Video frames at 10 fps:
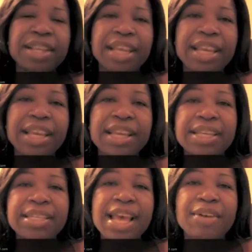
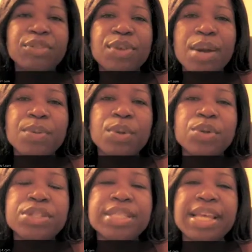and after I
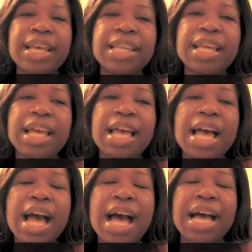roller set,
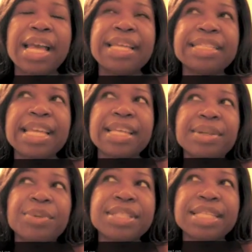
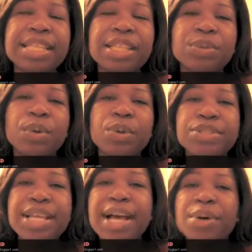once I take the rollers
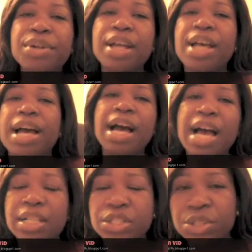out,
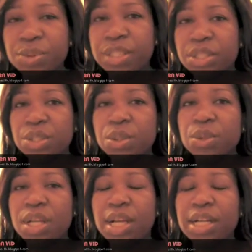I'll do a
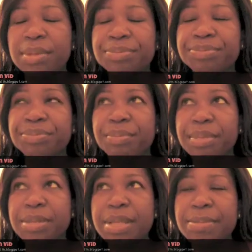little,
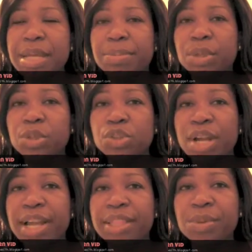sometimes I'll blow
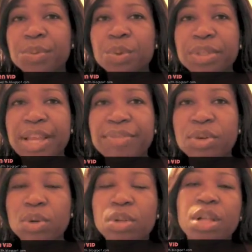dry at the root
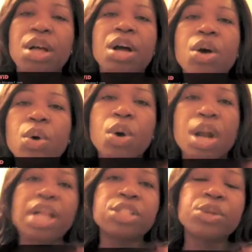level, or
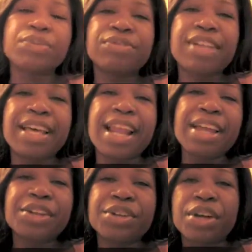I'll do a flat
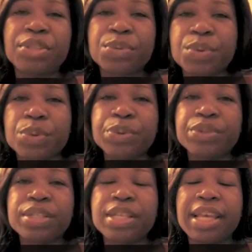iron on the
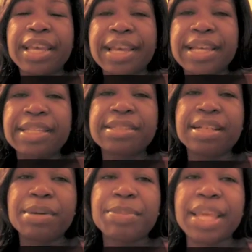root, and
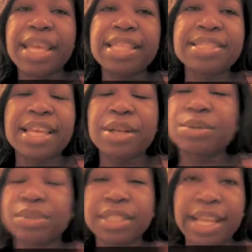the ends, I
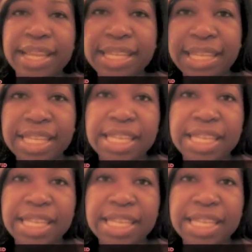don't let any